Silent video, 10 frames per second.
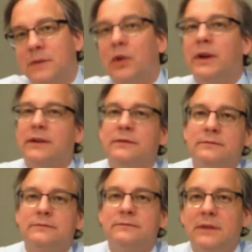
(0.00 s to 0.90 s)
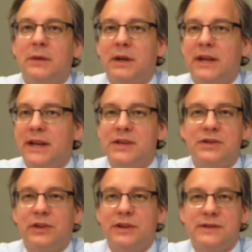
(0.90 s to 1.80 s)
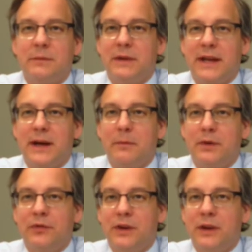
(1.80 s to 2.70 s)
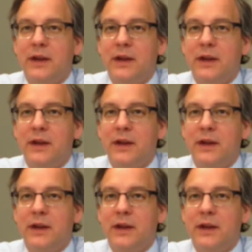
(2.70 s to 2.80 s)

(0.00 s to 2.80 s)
Oh yeah. I mean, occasionally something happens.